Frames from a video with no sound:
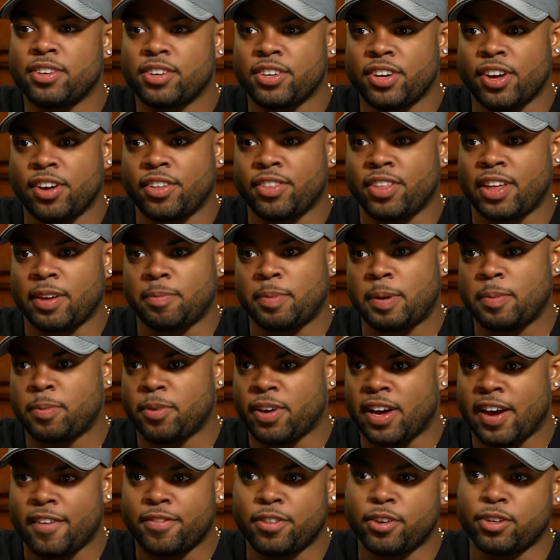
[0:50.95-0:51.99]
You know, like people
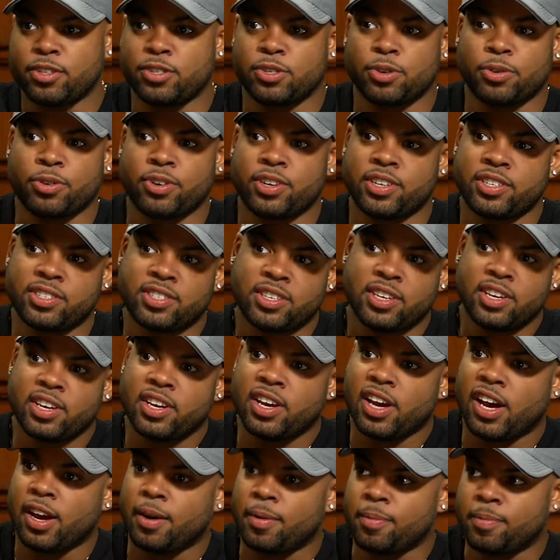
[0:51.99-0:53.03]
have their stories.
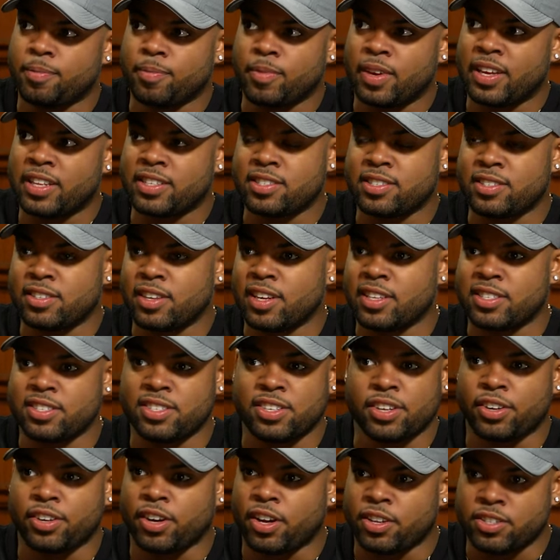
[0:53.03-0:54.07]
It's
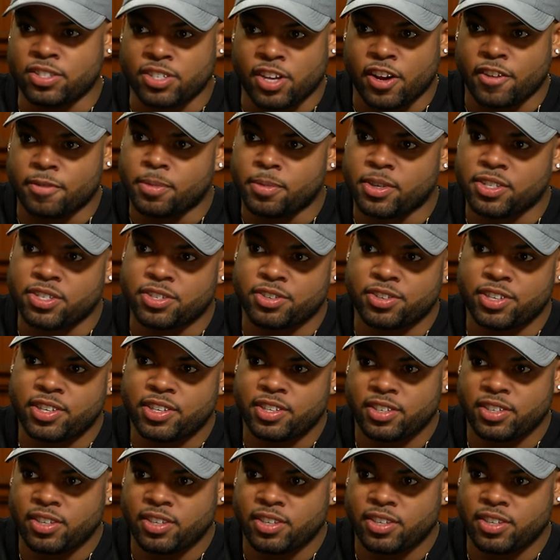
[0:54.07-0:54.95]
still an unsolved mystery.